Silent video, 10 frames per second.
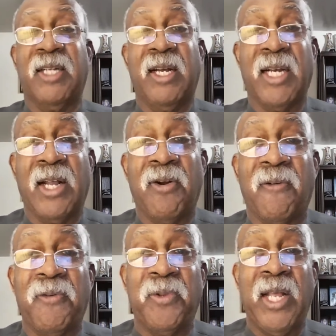So I got
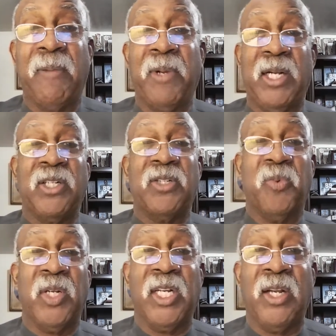off on that, but I
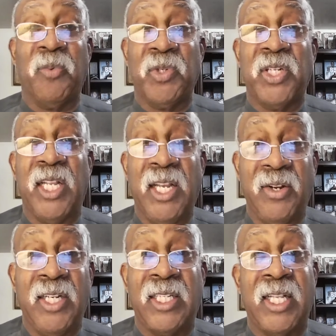just wanted I want you to
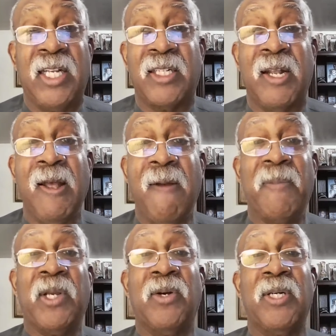hear these things
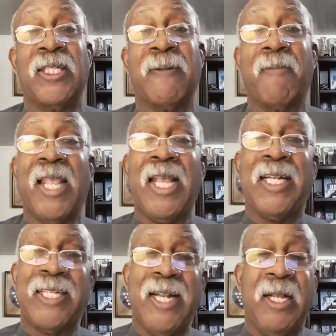because
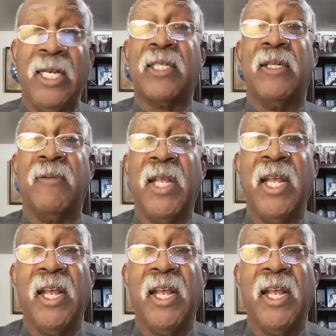it's not listen,